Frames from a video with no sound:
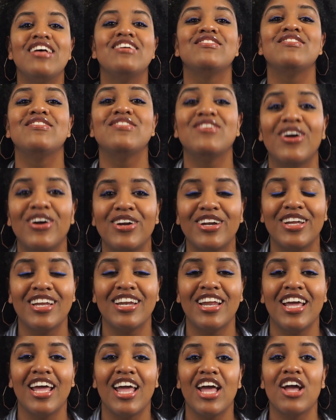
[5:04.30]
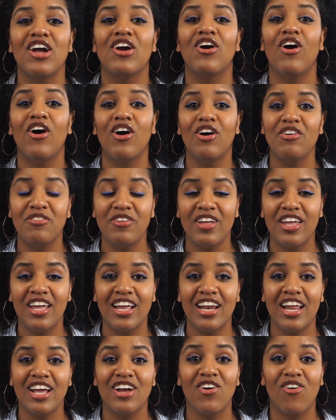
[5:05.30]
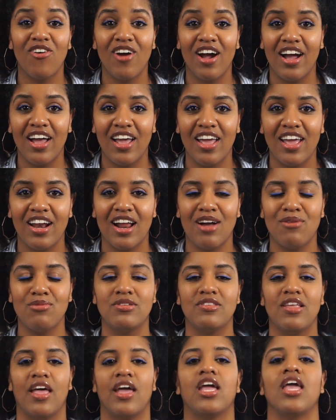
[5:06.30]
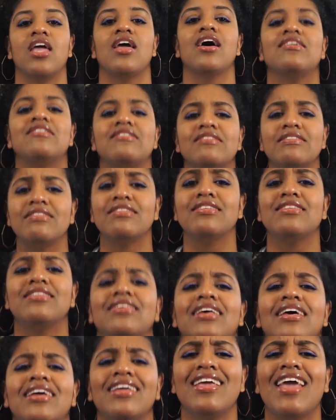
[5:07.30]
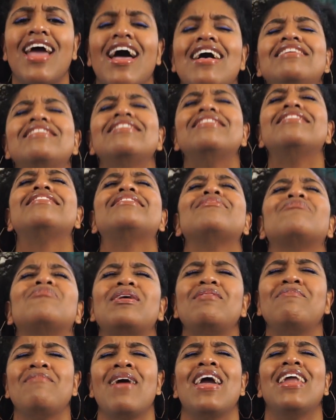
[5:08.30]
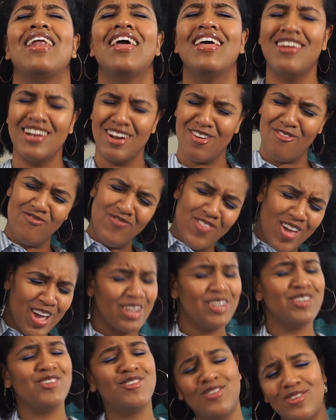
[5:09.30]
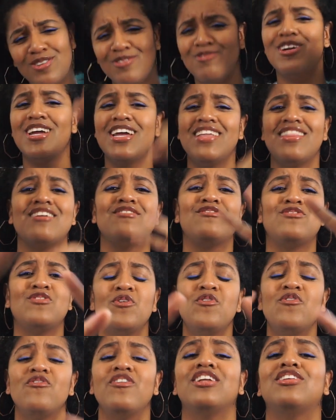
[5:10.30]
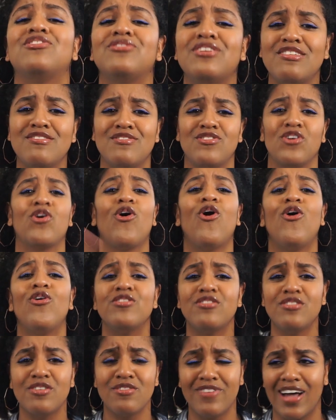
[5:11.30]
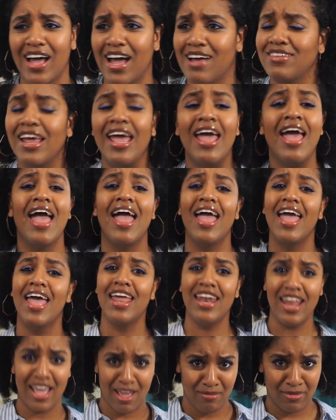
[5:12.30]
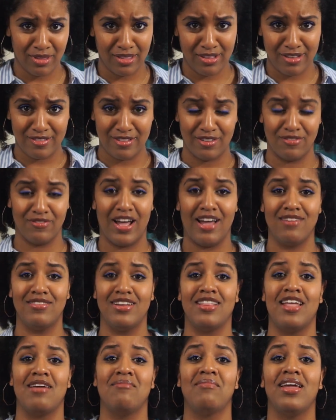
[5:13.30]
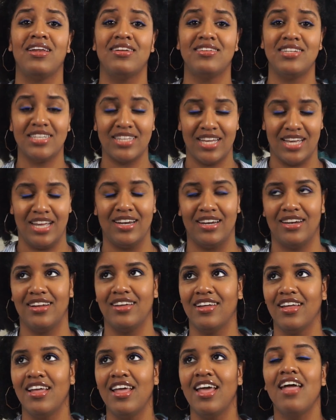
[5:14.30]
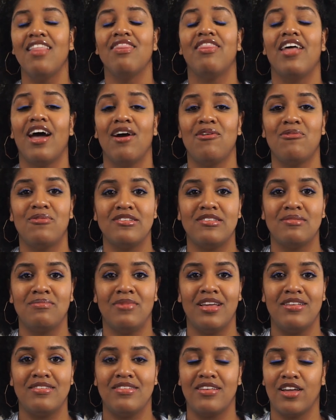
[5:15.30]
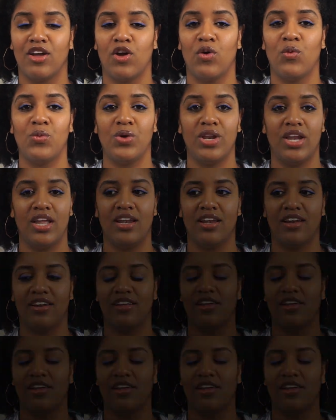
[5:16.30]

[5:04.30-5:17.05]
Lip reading: started coughing and crying, I was like, yes, we made it. victory. That's 2 victories. Nicole survived and Emily survived, and they made it to Canada. That was amazing. We needed